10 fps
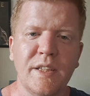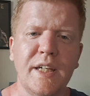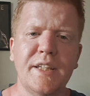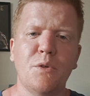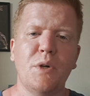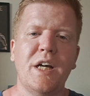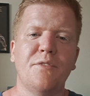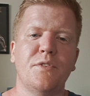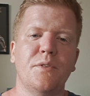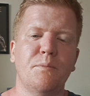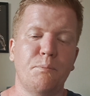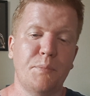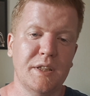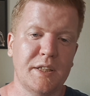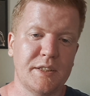And the way of
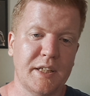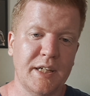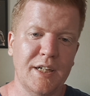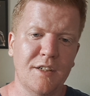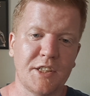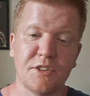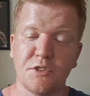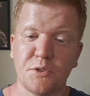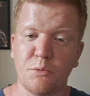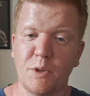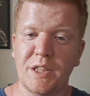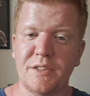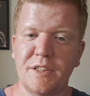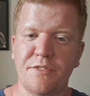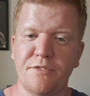building the character is also very
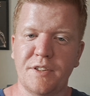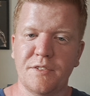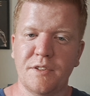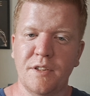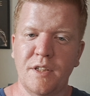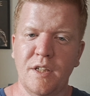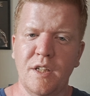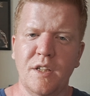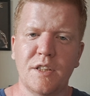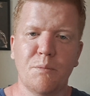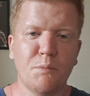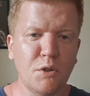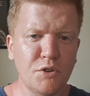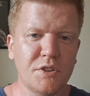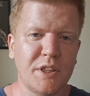different. The
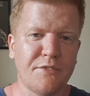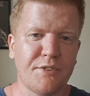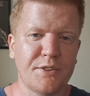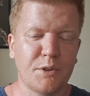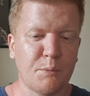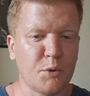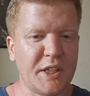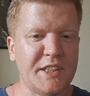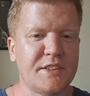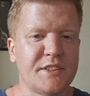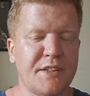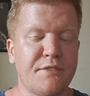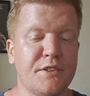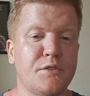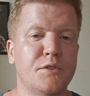most different, or the more easiest
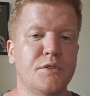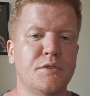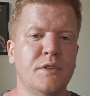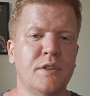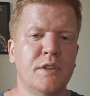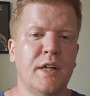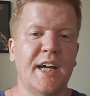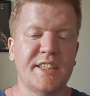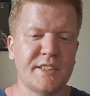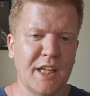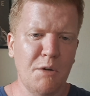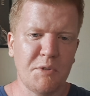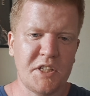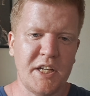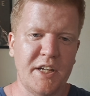different to
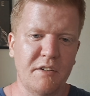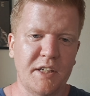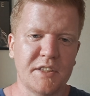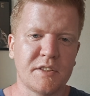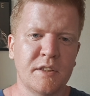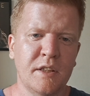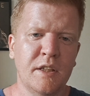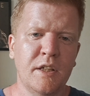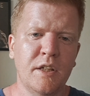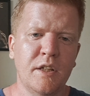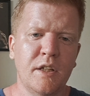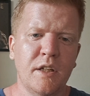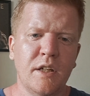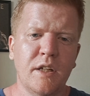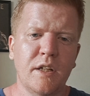establish here, is
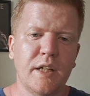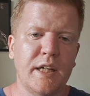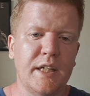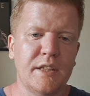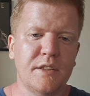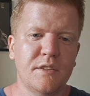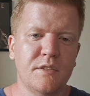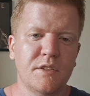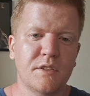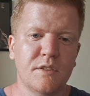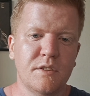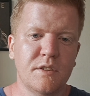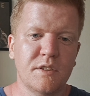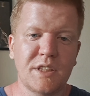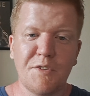in
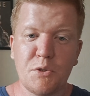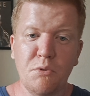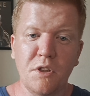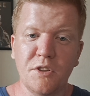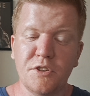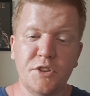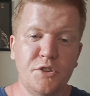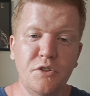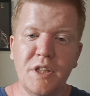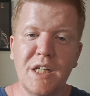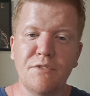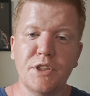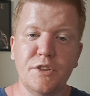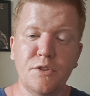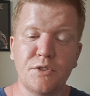Savage Worlds, you never
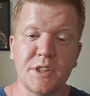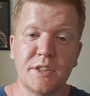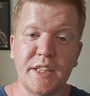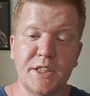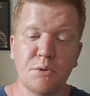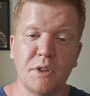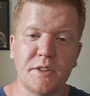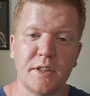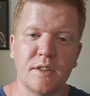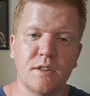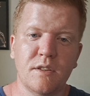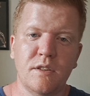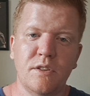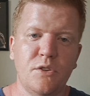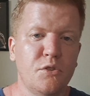use the D20.
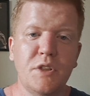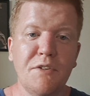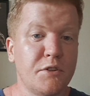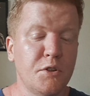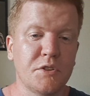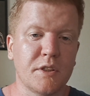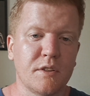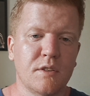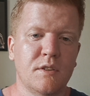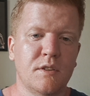You never use it.